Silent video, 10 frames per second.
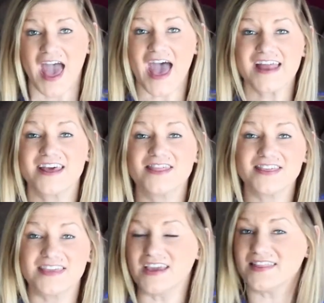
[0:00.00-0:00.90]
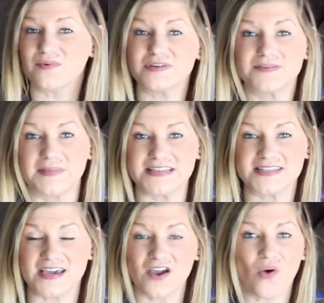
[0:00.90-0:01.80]
And the thing that was
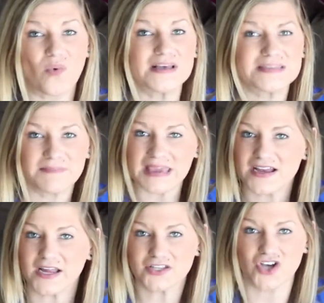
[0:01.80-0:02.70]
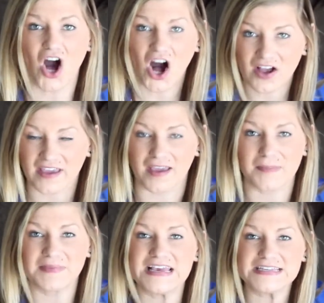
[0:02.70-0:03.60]
missing was me
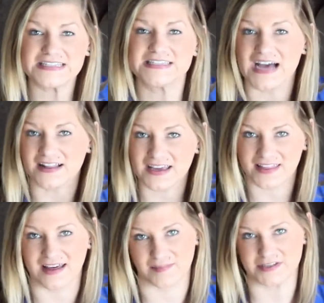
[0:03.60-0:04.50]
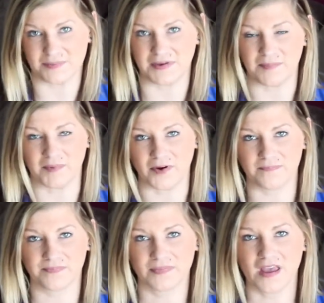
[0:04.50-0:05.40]
selling them to
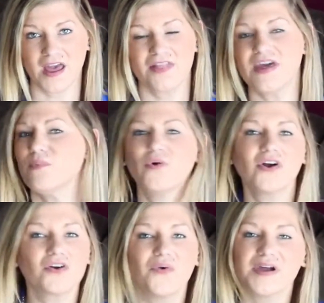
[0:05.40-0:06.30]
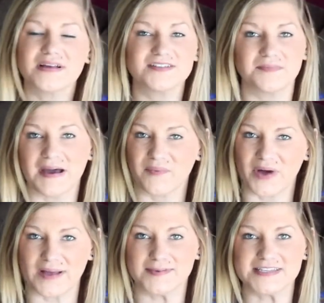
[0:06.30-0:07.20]
people. They weren't going to my
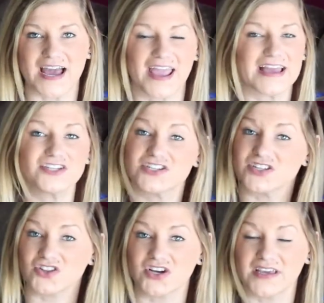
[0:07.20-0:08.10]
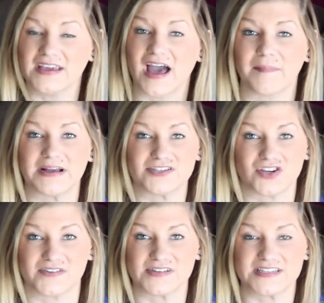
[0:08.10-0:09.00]
website and just looking at my
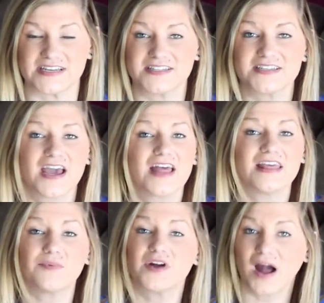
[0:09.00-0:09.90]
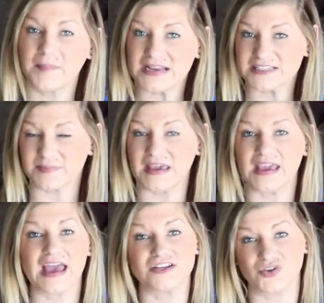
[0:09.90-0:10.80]
services. They were coming to
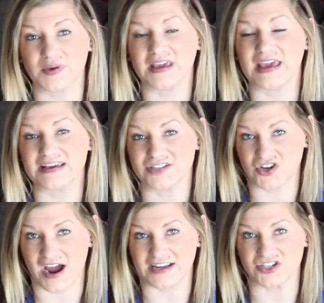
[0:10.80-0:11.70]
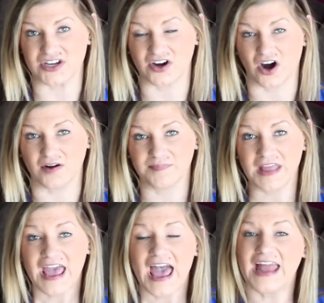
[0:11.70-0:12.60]
me and doing a strategy call.
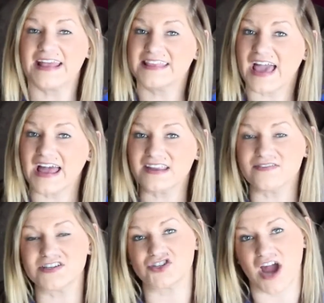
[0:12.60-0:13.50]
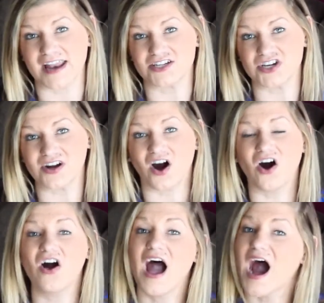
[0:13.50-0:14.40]
And at the end of the strategy
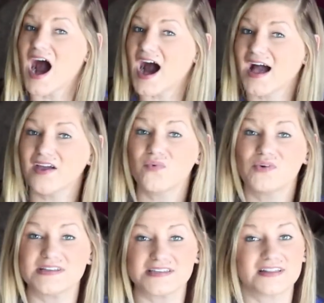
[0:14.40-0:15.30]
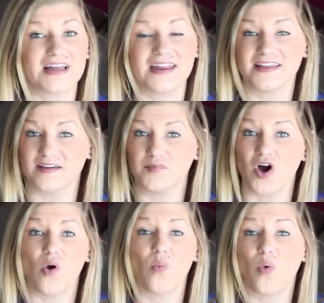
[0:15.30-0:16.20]
call, I was letting them
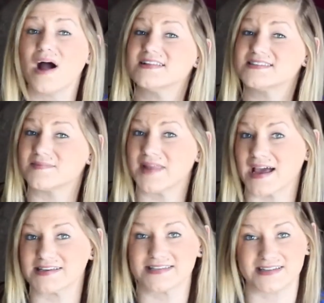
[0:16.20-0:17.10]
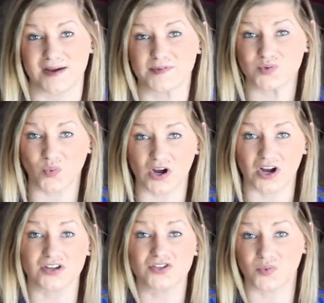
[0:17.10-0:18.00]
know what some next steps
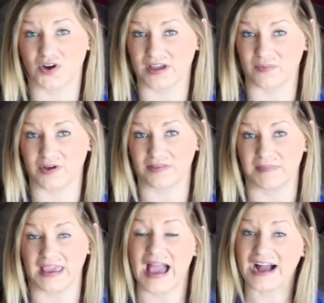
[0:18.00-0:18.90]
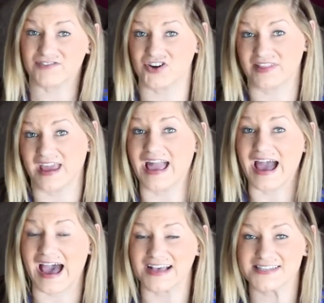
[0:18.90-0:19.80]
were to working with me after they
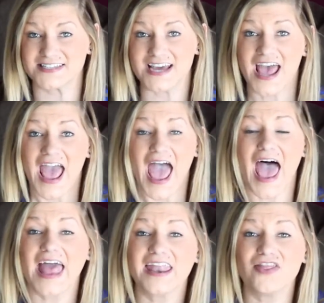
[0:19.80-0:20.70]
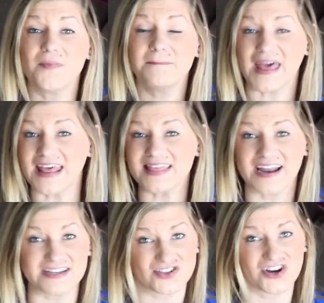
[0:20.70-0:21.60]
asked. And the minute that
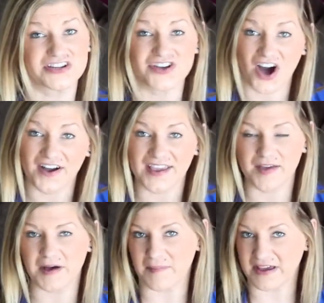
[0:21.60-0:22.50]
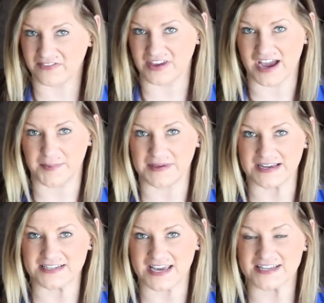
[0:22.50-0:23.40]
I started talking about my
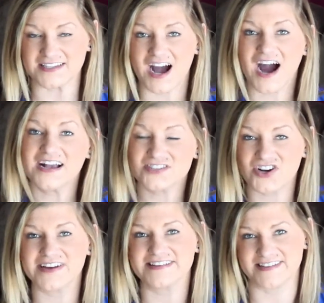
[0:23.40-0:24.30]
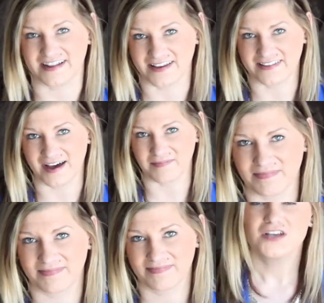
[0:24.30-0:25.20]
VIP days, I started selling them.
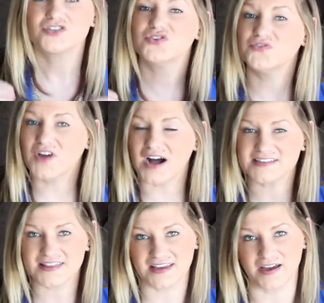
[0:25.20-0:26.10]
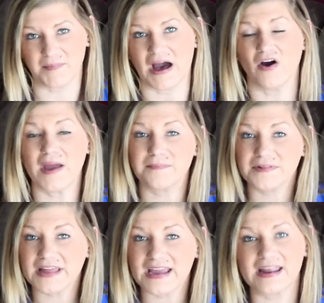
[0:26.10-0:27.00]
So you've got to think about and
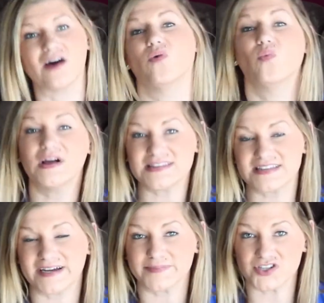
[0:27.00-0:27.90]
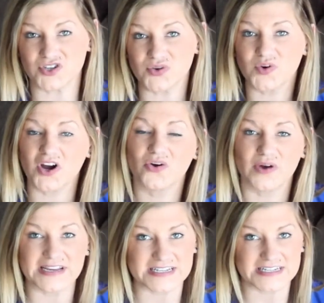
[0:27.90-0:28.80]
plan out what steps you are
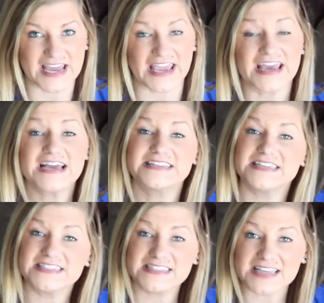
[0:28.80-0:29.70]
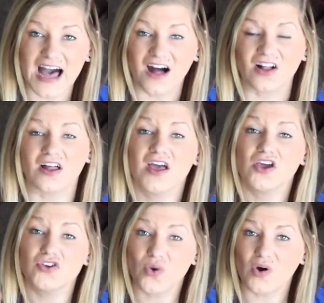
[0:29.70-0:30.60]
going to take to sell
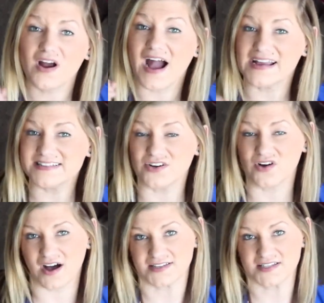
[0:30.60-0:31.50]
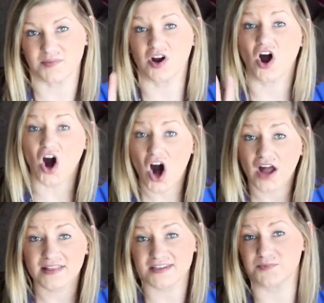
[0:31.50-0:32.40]
your ideal customer
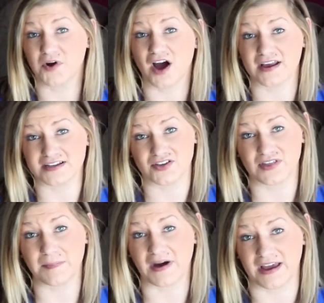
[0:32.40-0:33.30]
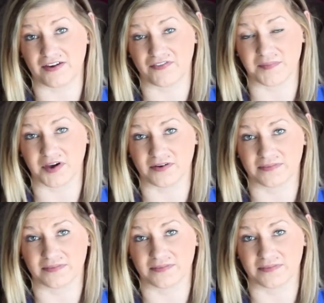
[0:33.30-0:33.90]
on this product so they buy it from you.